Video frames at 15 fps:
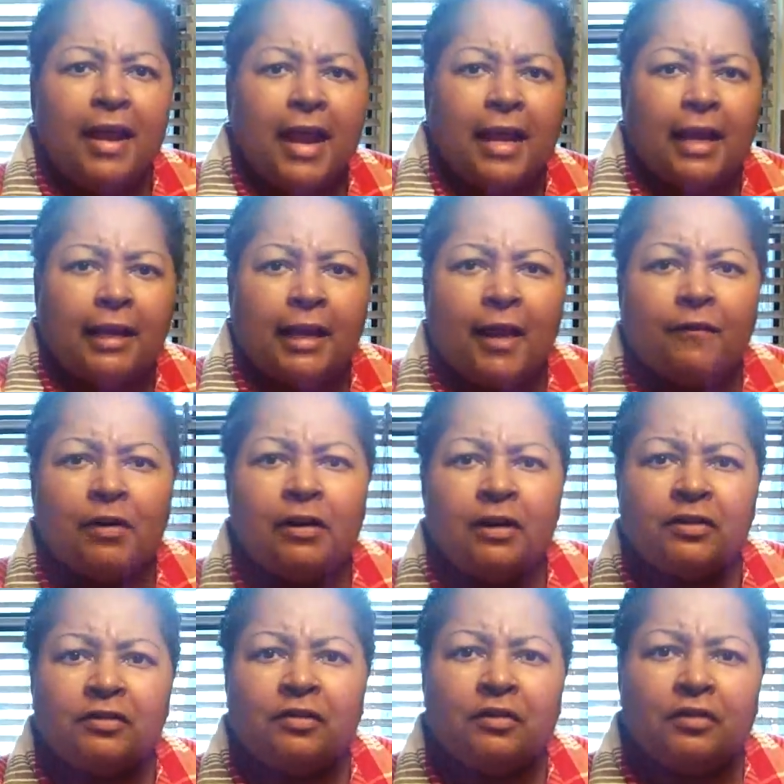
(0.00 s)
And I never
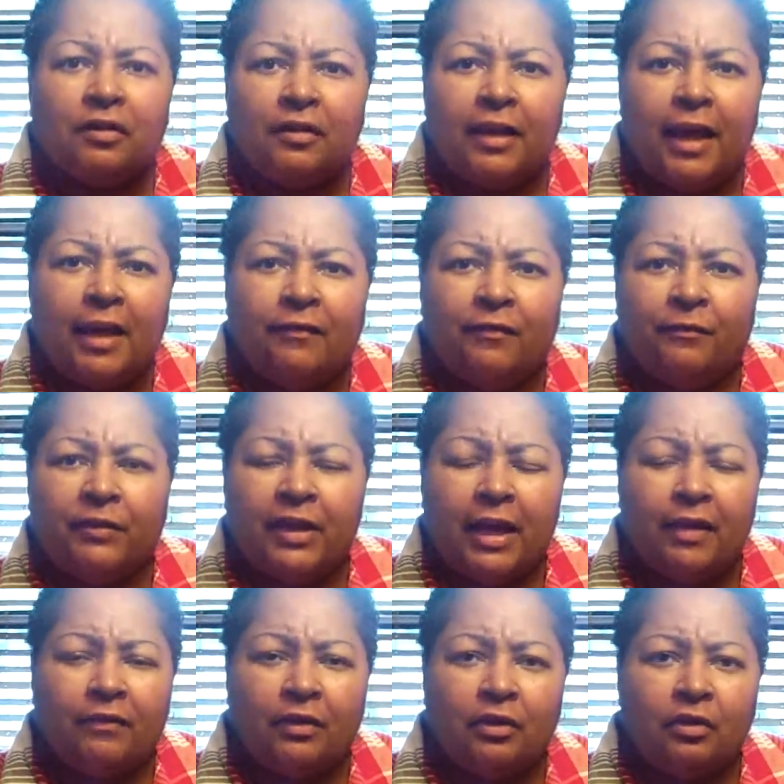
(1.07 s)
listened to Dave,
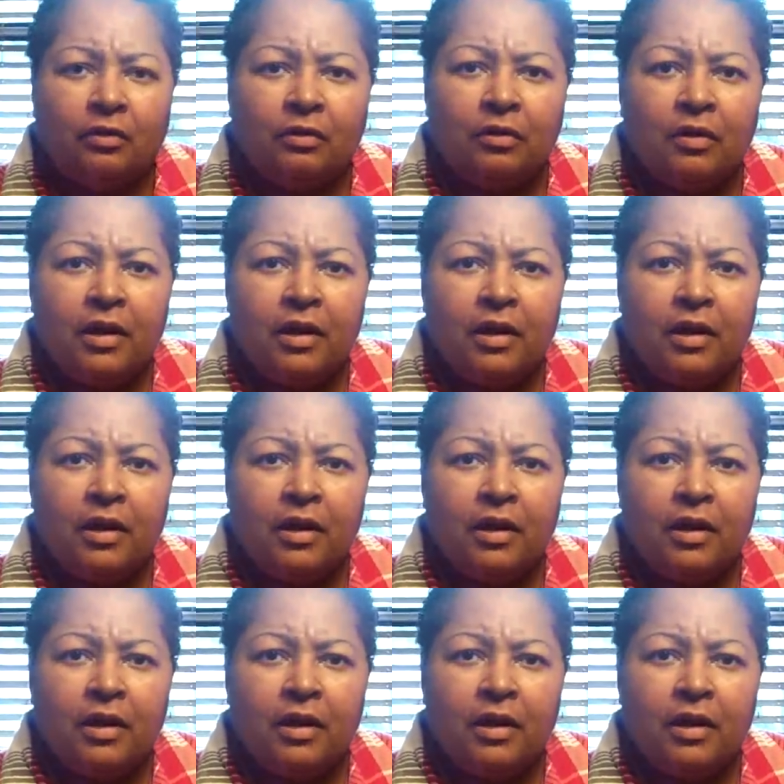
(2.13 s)
Dave Luke.